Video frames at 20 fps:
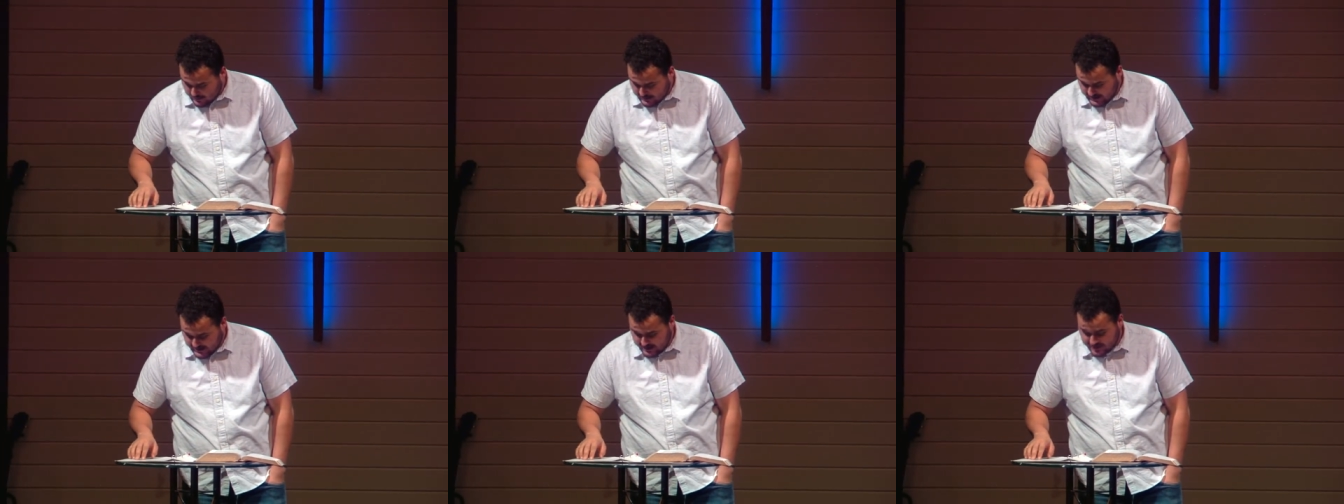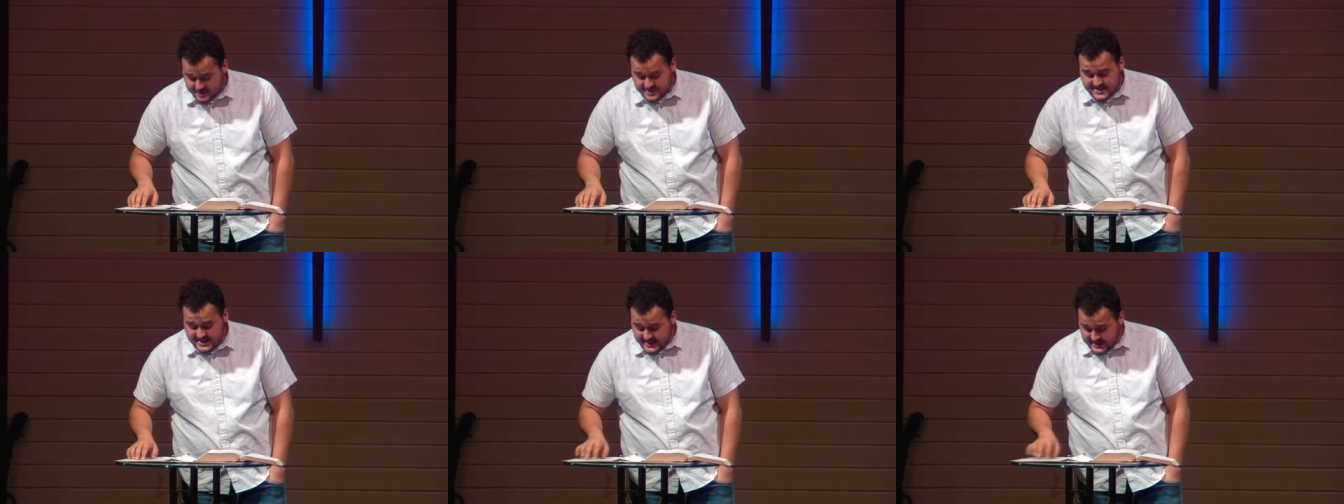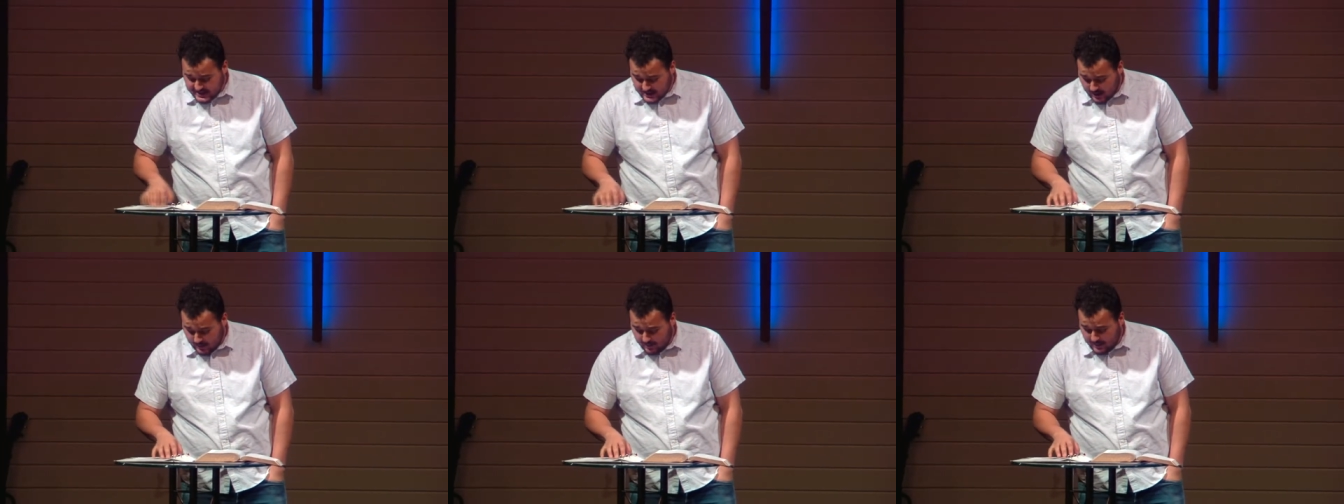Yeah, they're
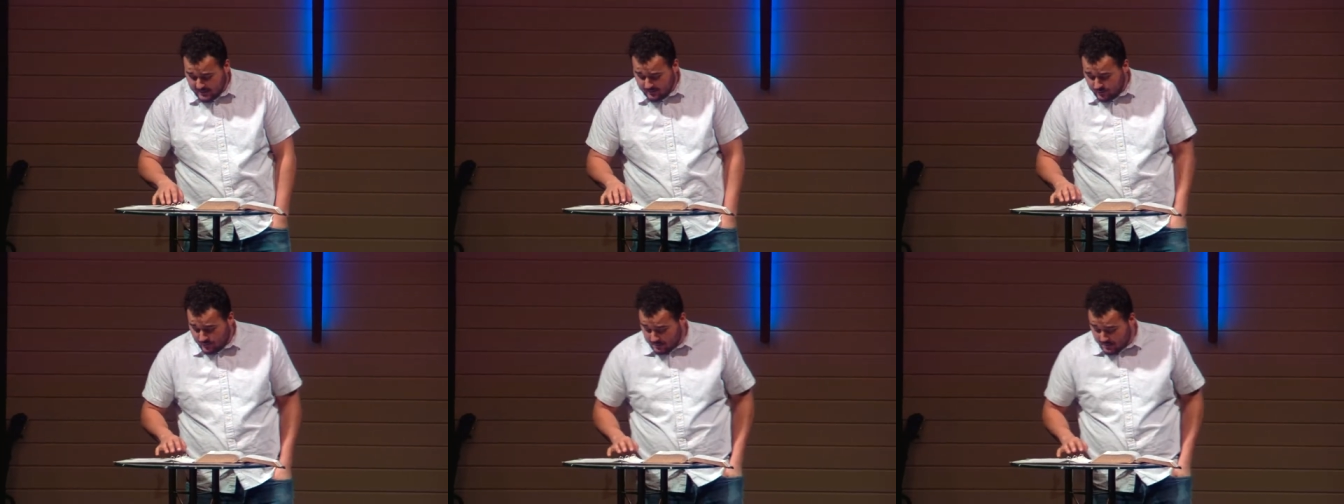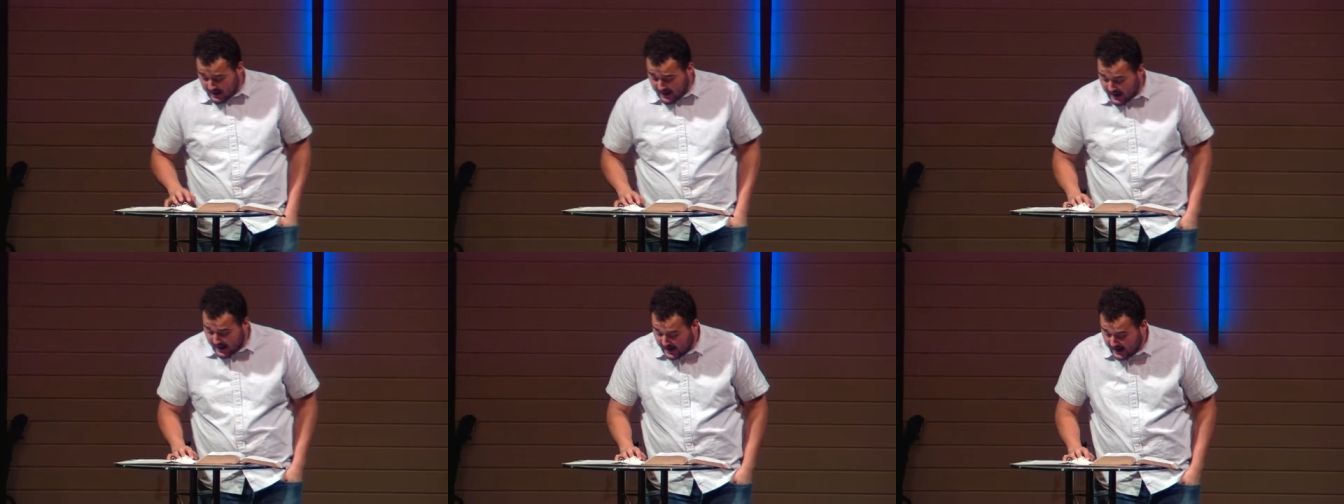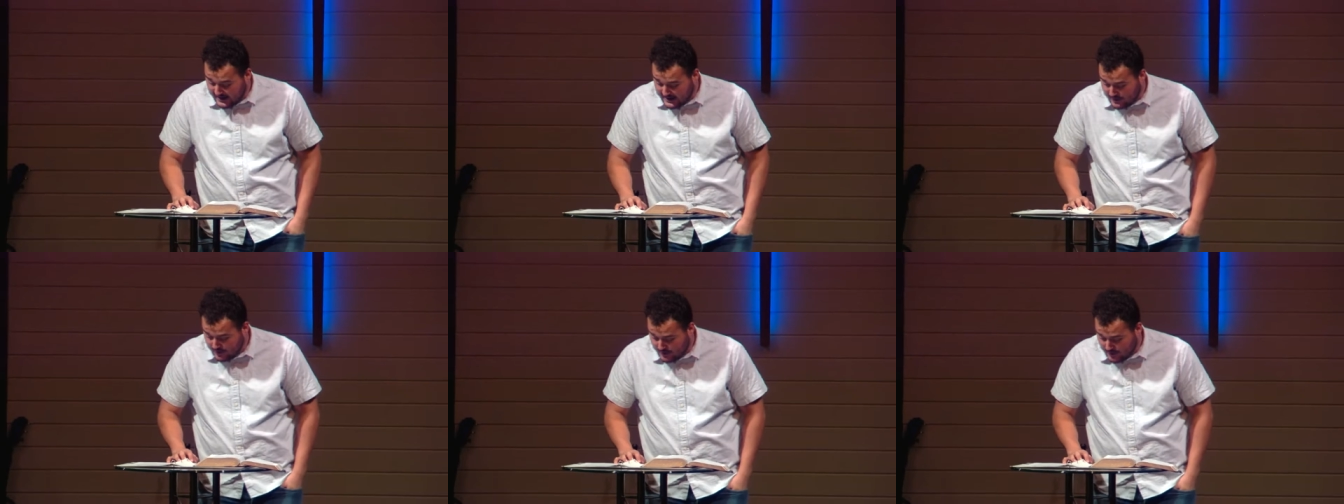sneaking up, and from
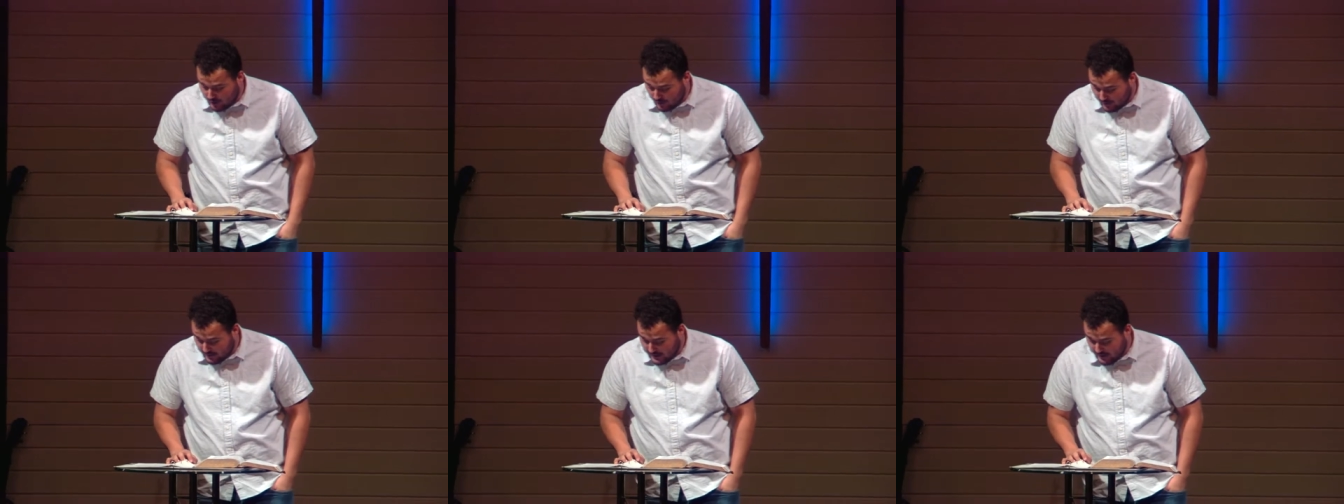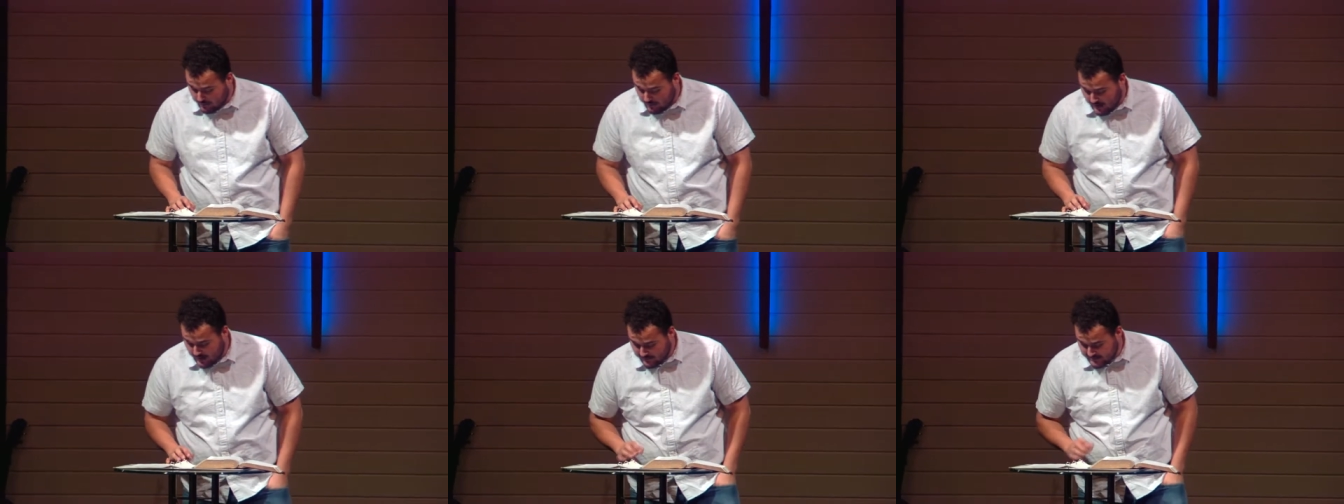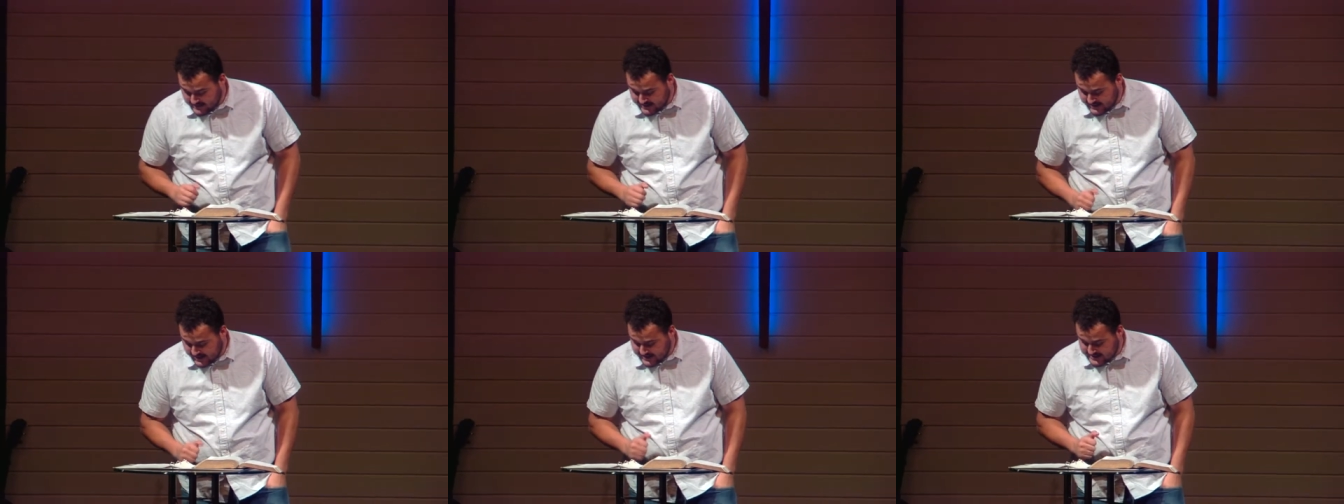behind, they're going
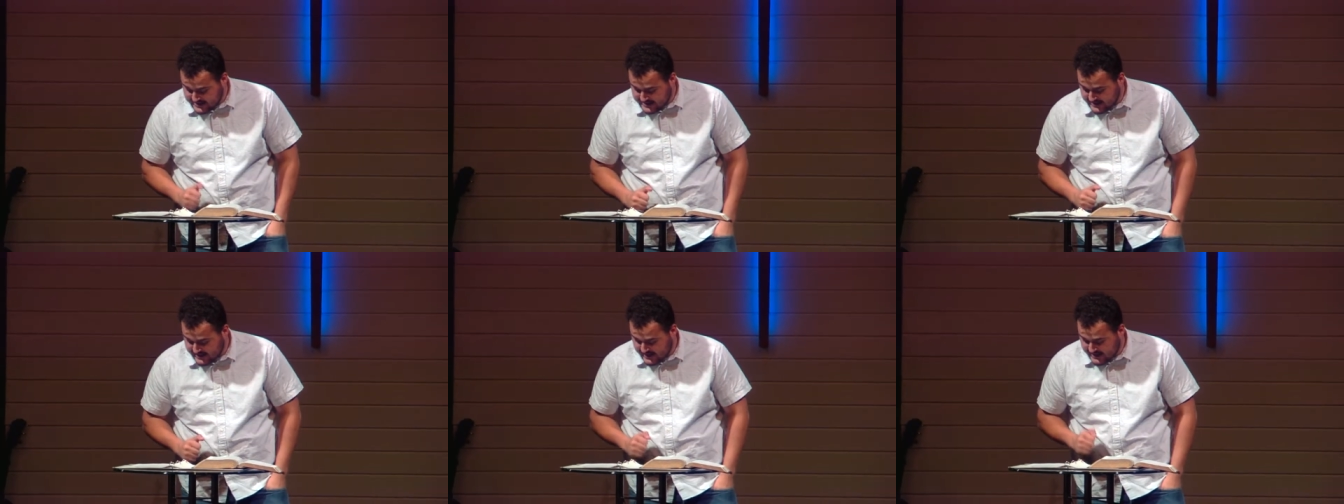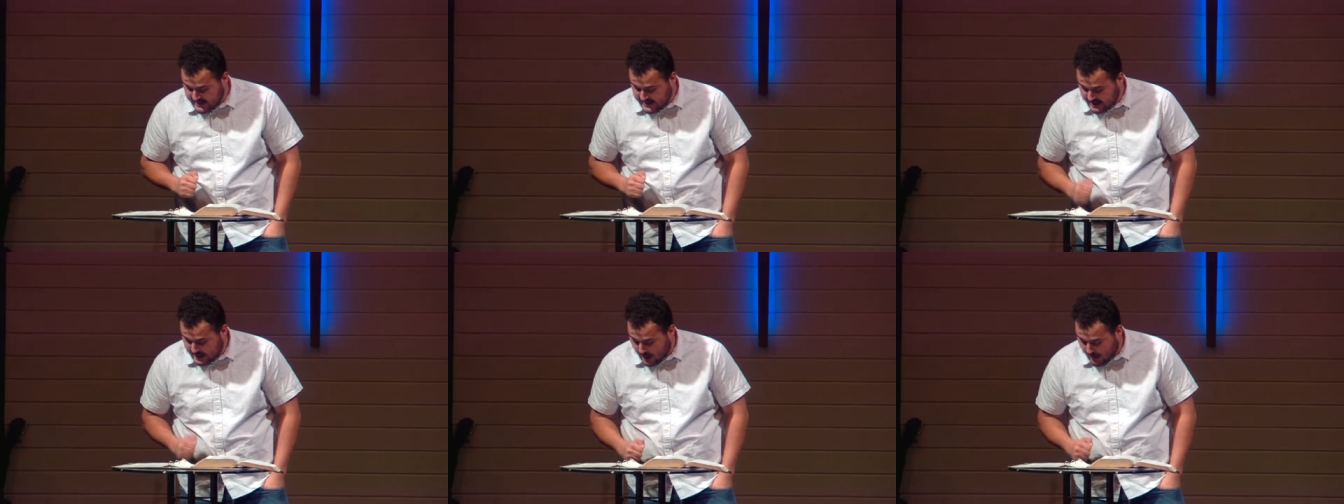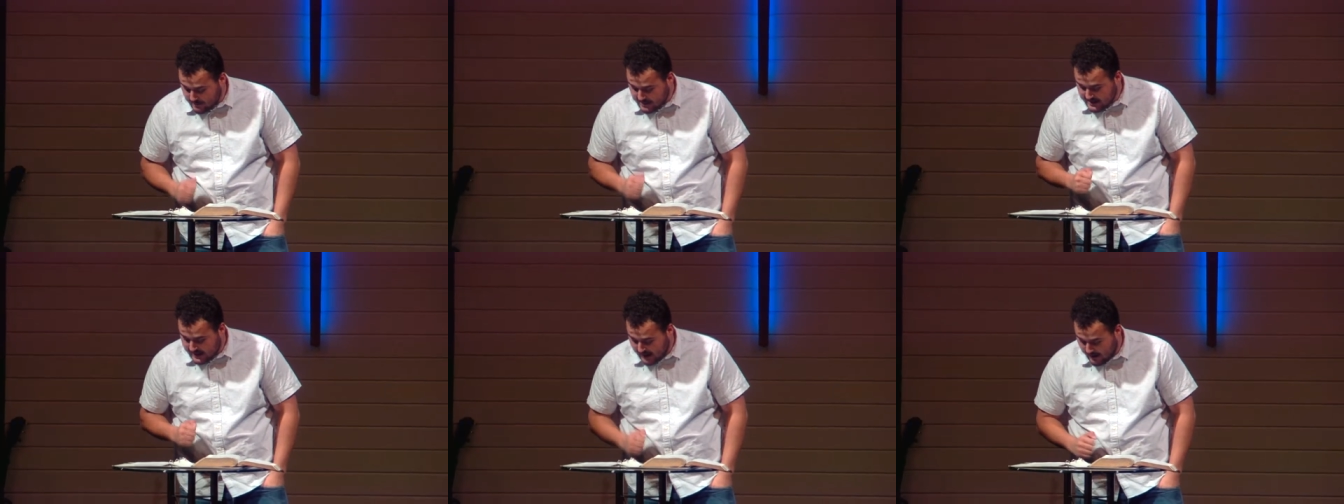around the Dead Sea and then
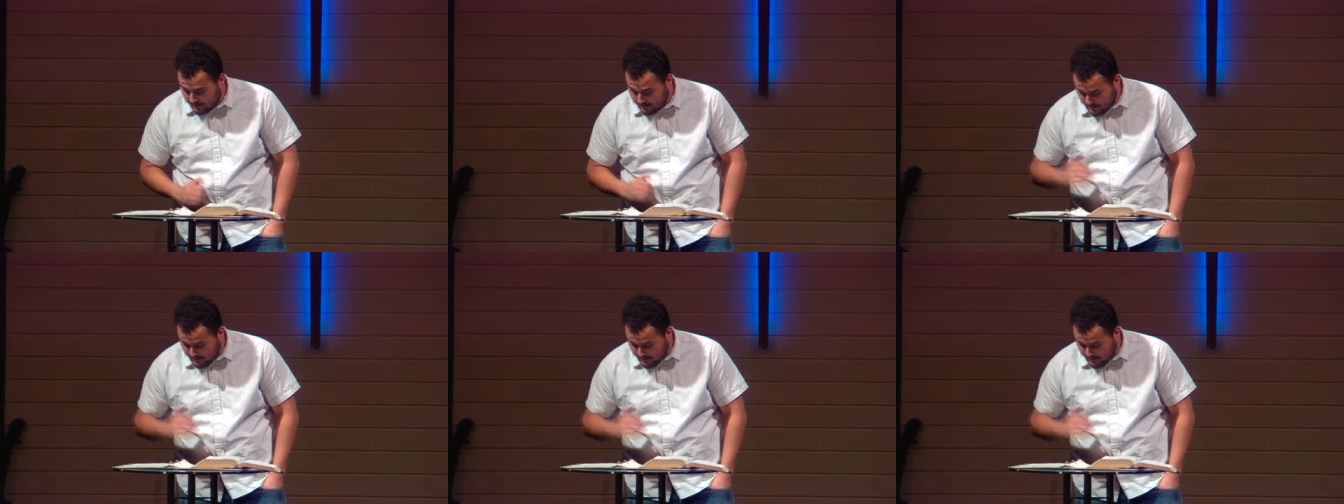coming